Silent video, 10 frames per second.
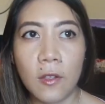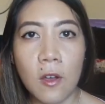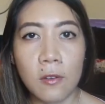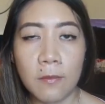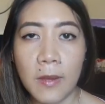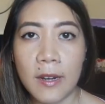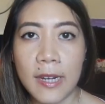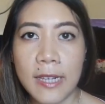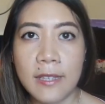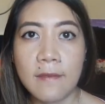long
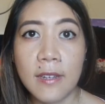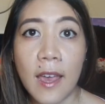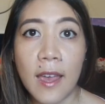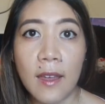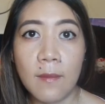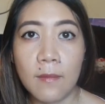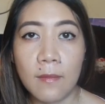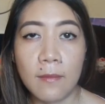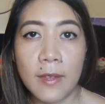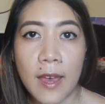periods of time
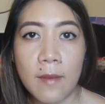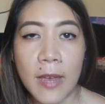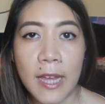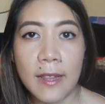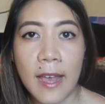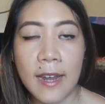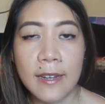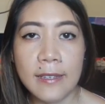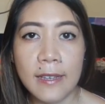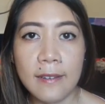without my
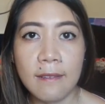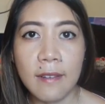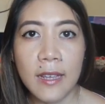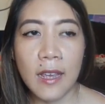aligners in.